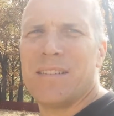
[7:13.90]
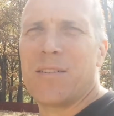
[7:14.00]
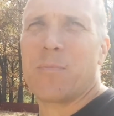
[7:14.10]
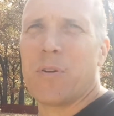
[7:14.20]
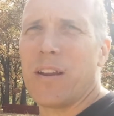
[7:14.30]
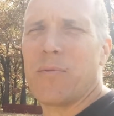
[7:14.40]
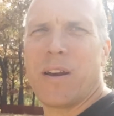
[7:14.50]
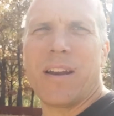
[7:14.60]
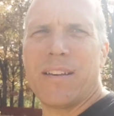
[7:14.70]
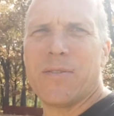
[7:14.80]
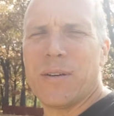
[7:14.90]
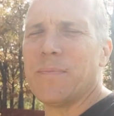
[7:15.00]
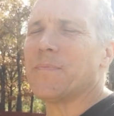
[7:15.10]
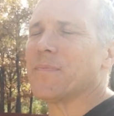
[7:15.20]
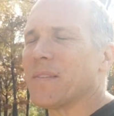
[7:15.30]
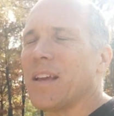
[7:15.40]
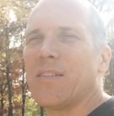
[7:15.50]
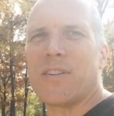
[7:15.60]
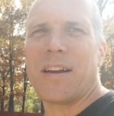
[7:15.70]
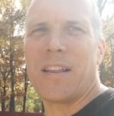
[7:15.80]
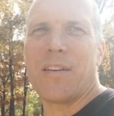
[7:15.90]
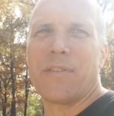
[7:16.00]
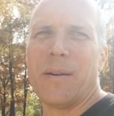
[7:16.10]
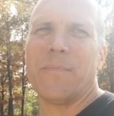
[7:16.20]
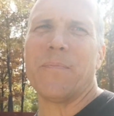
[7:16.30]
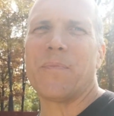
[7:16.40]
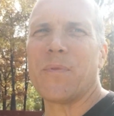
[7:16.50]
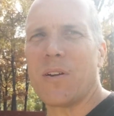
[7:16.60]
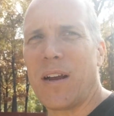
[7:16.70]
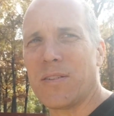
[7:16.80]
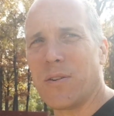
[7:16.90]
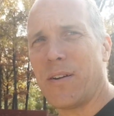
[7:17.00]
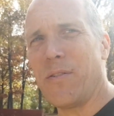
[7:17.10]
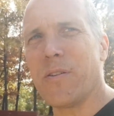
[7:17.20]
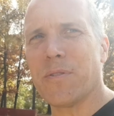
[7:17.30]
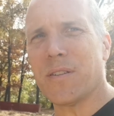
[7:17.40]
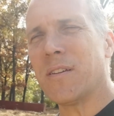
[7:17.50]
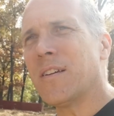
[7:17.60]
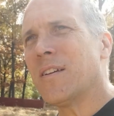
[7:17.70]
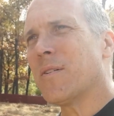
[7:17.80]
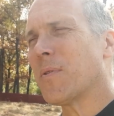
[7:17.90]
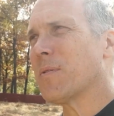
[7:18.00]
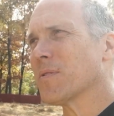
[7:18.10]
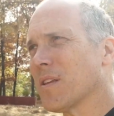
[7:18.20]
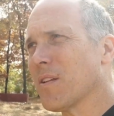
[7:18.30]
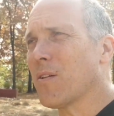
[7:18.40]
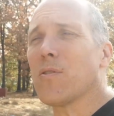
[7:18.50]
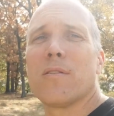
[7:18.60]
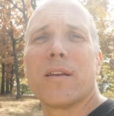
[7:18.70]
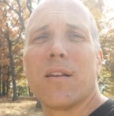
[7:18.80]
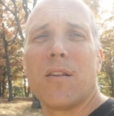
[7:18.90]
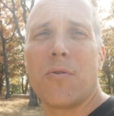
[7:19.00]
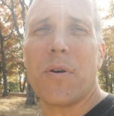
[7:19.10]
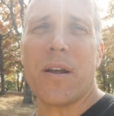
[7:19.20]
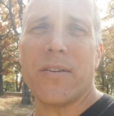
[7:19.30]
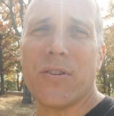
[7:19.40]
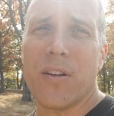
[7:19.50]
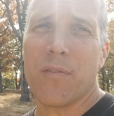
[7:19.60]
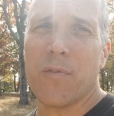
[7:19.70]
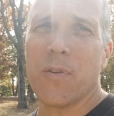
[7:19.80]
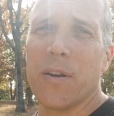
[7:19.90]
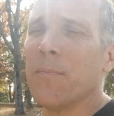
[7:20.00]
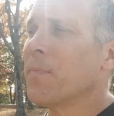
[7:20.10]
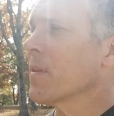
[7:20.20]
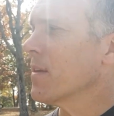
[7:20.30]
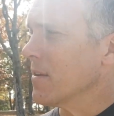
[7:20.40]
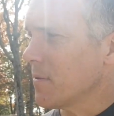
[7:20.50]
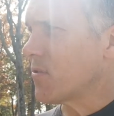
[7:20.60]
or put it right into it and tried to lift it. Okay, so I knew there was it was a little little low on hydraulic fluid. We